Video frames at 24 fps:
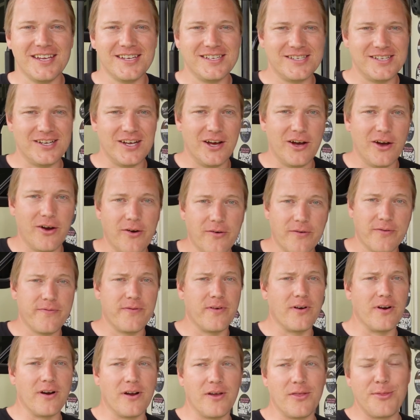So
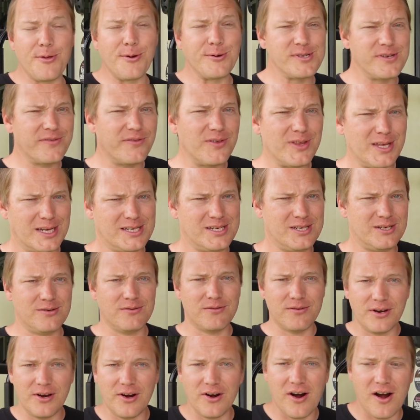for those of you that
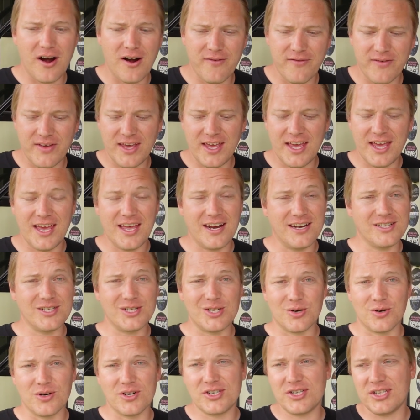store your RV in a
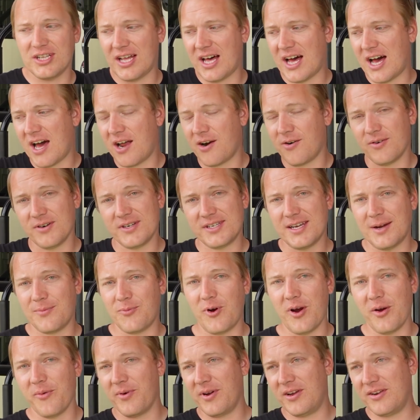storage lot or
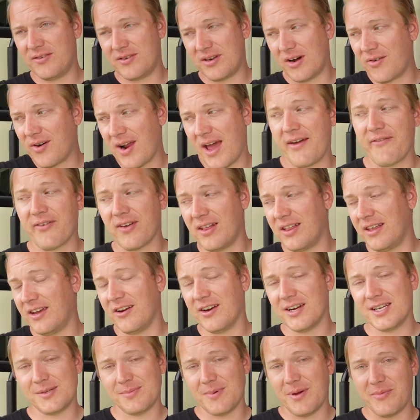somewhere where you don't have
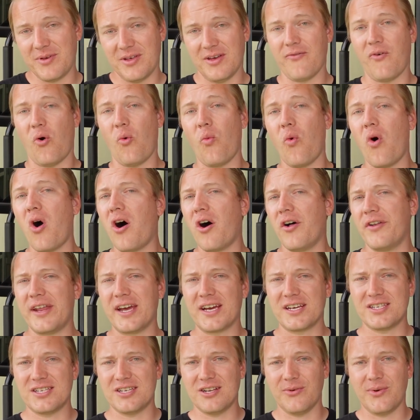clearance, maybe you have a wall
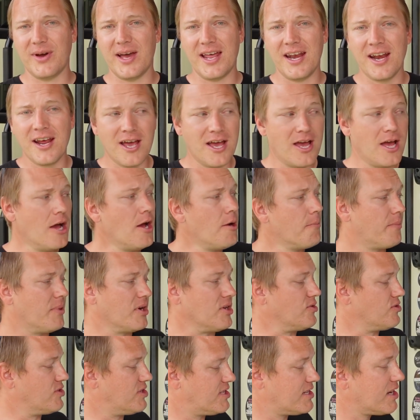next to it, but
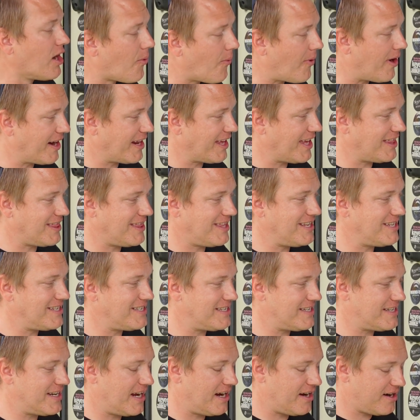you still want to get these
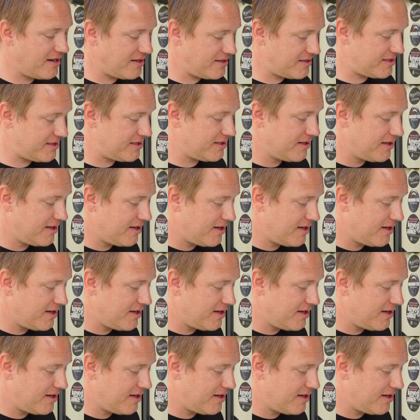stairs,